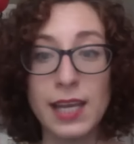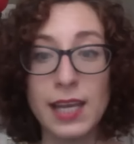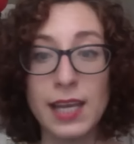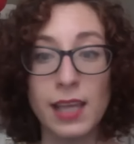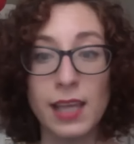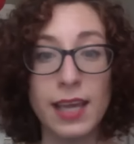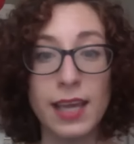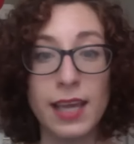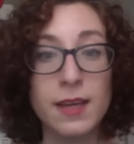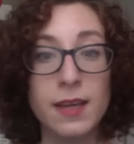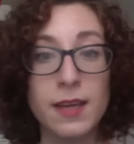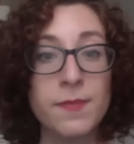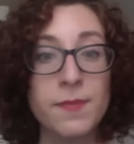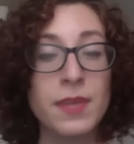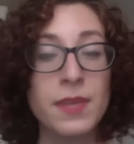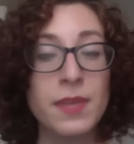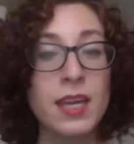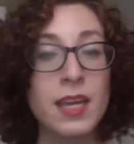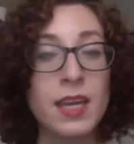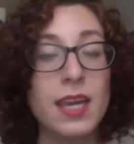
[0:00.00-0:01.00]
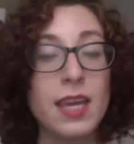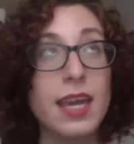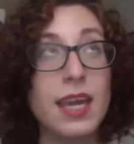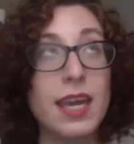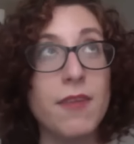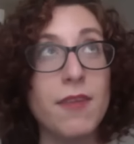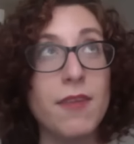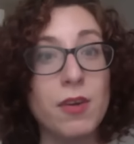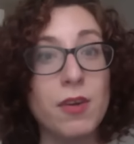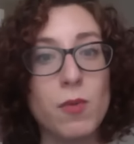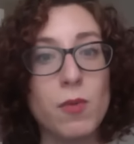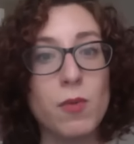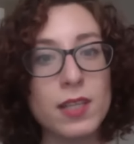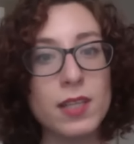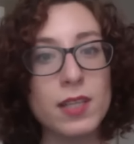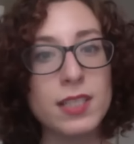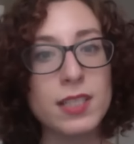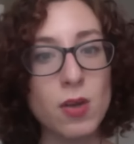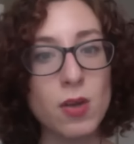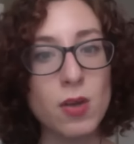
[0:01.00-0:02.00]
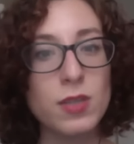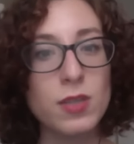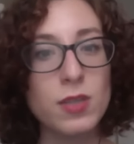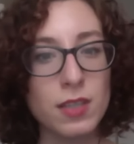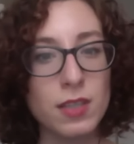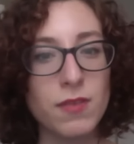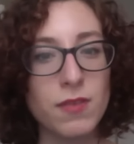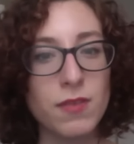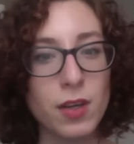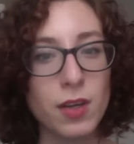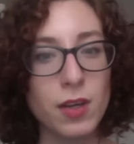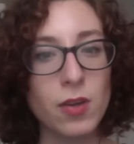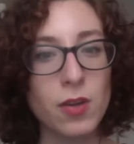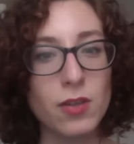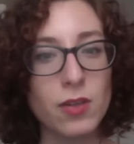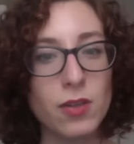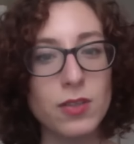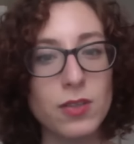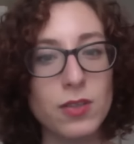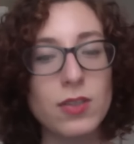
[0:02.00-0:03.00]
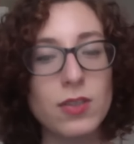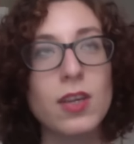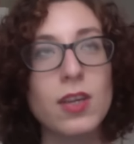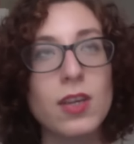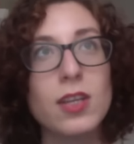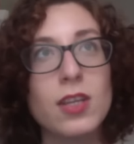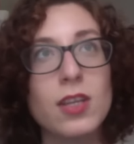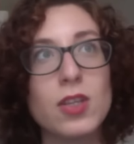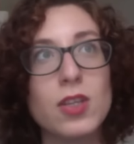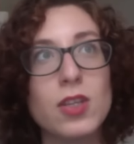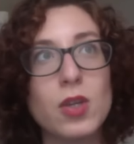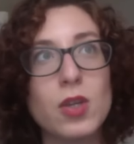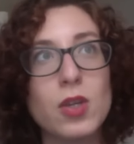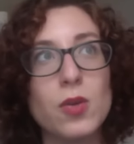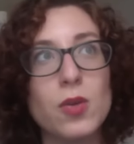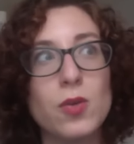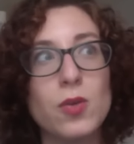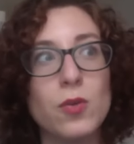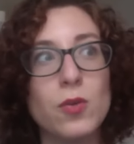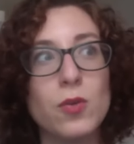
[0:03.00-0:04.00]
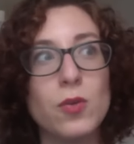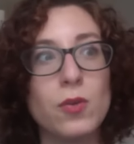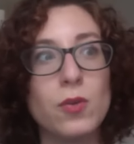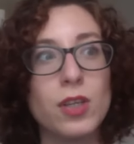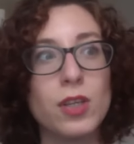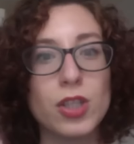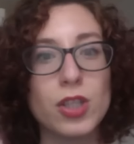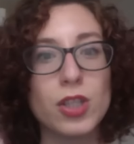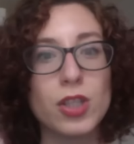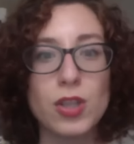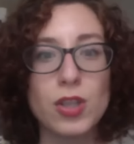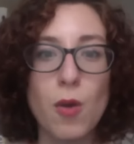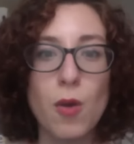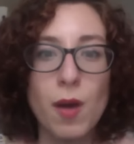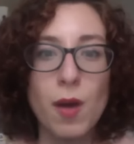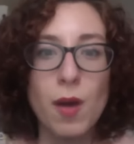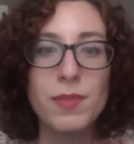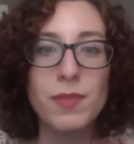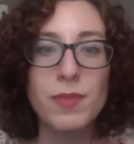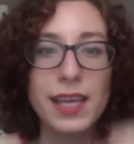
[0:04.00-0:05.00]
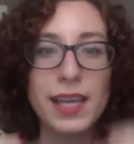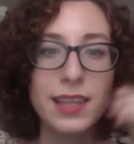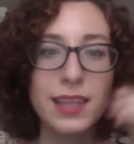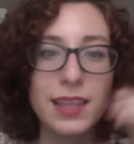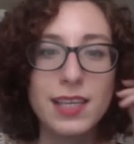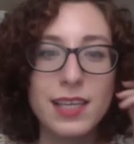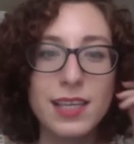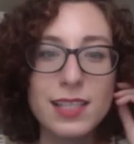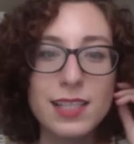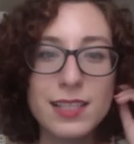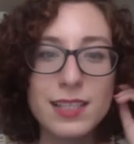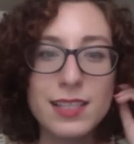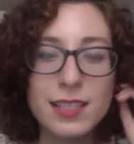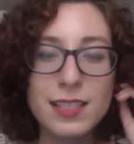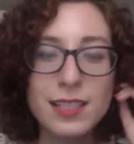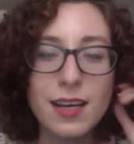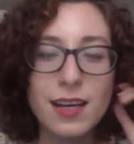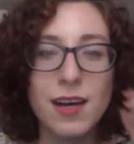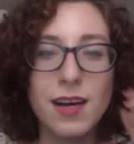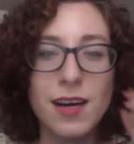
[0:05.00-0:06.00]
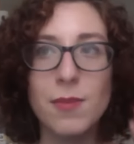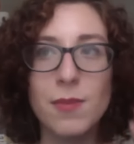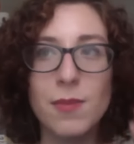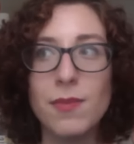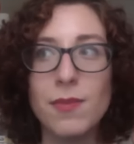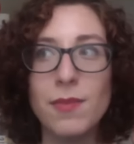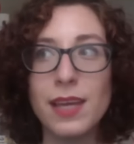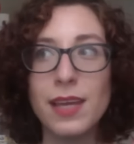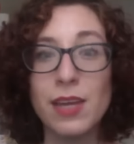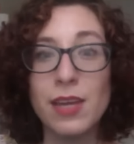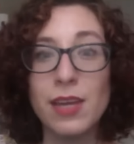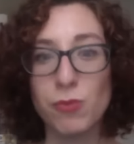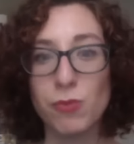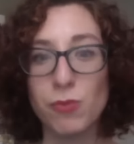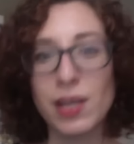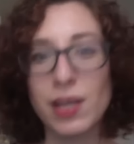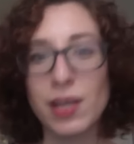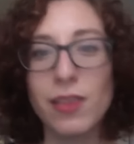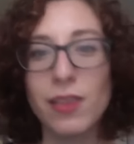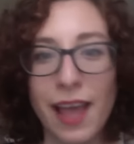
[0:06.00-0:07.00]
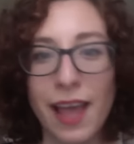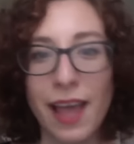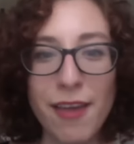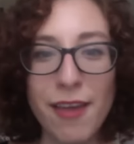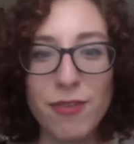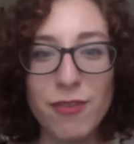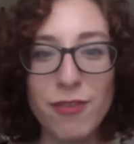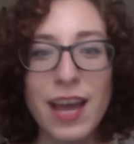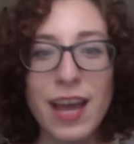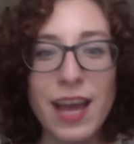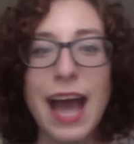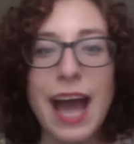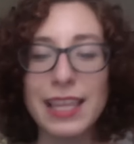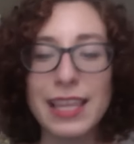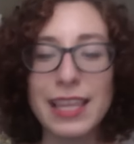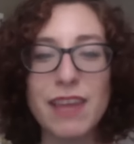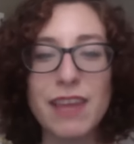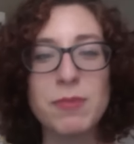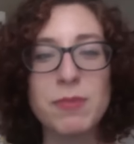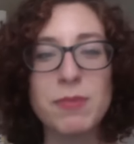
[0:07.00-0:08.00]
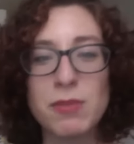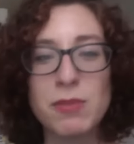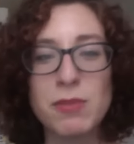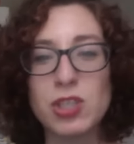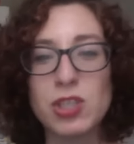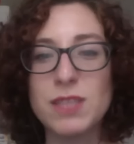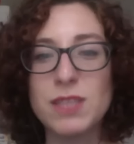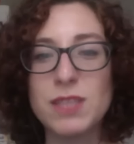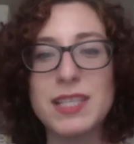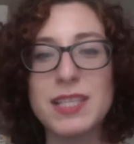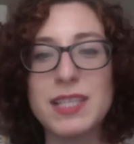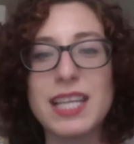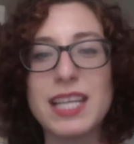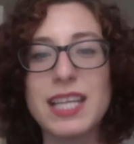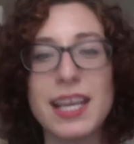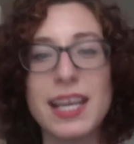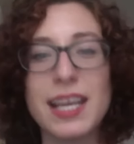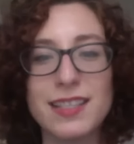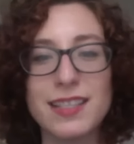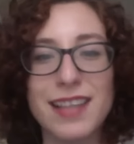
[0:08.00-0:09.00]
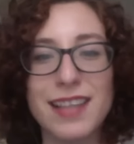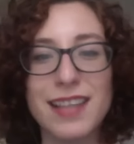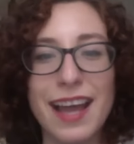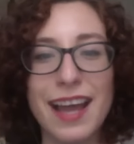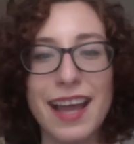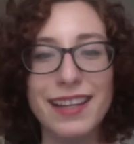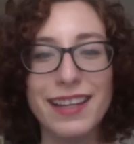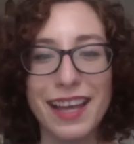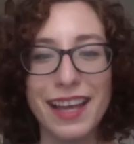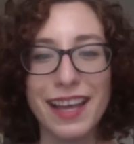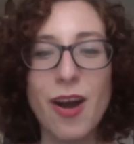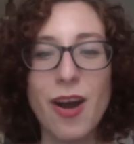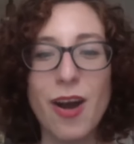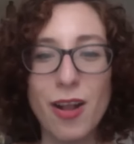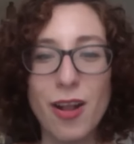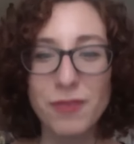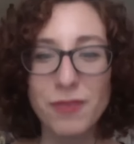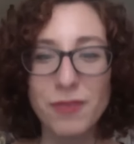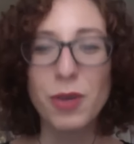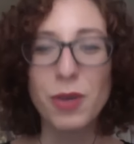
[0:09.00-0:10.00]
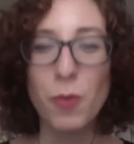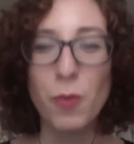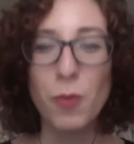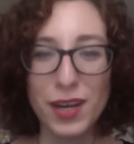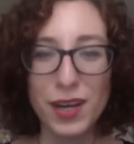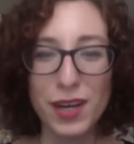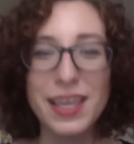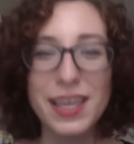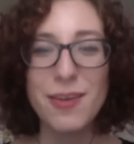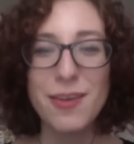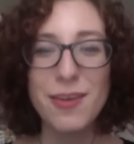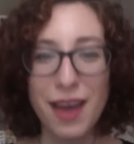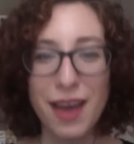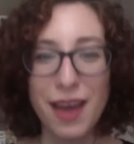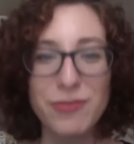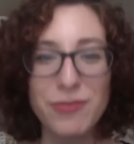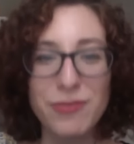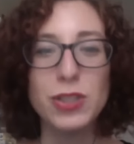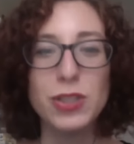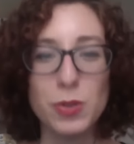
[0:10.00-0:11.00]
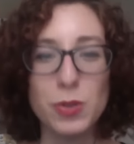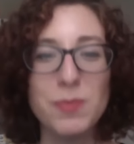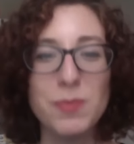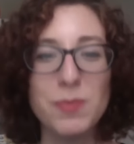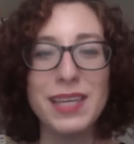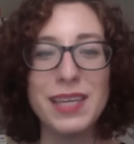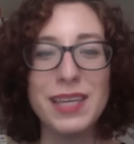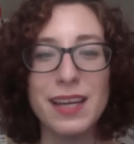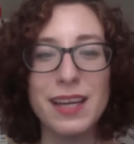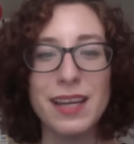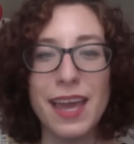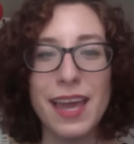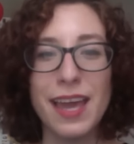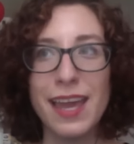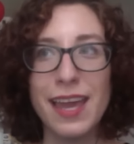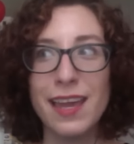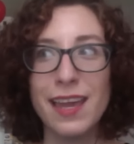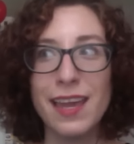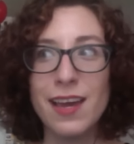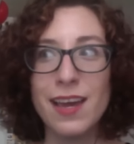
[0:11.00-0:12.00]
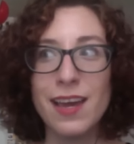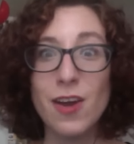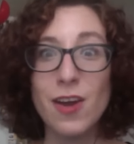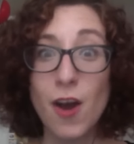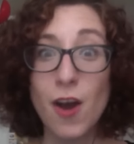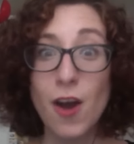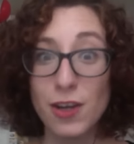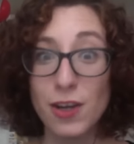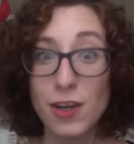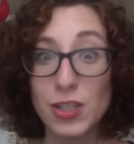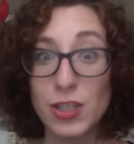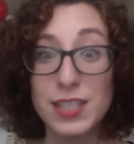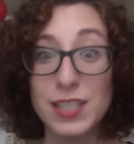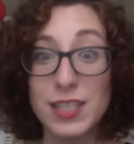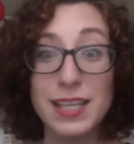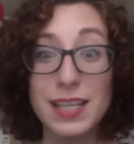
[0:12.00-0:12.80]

Like, if it was so difficult to show up like this in real life, I think everybody would just be staying inside. Like all of the work that you have to do to be a conscious and